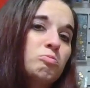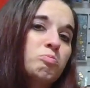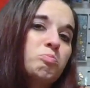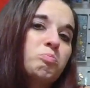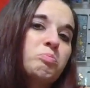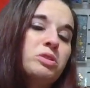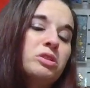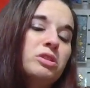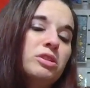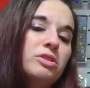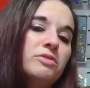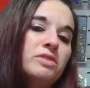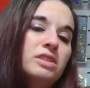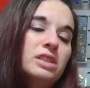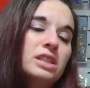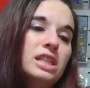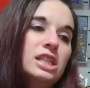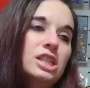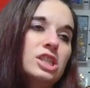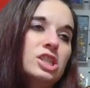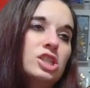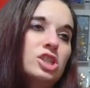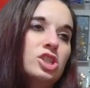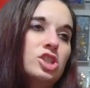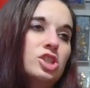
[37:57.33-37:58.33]
build a
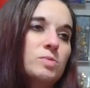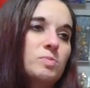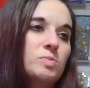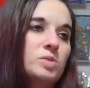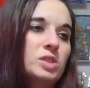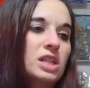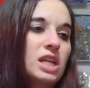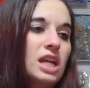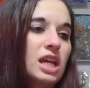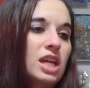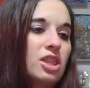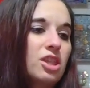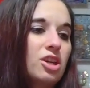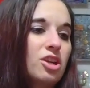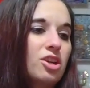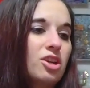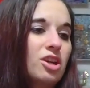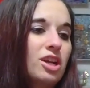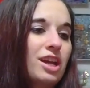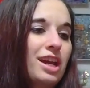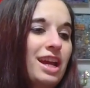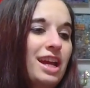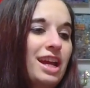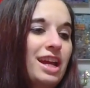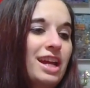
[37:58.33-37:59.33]
relationship
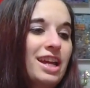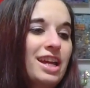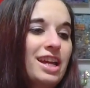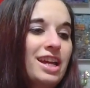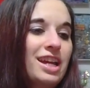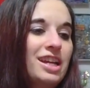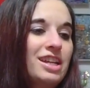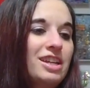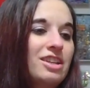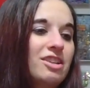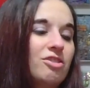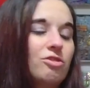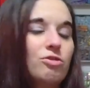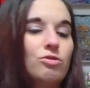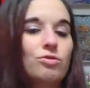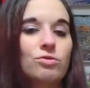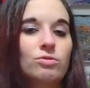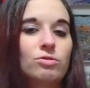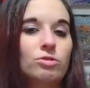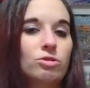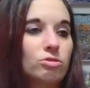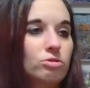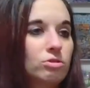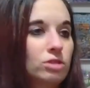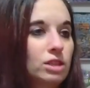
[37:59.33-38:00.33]
together and
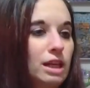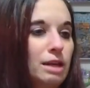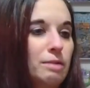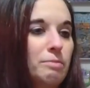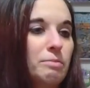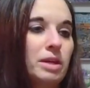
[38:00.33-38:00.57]
get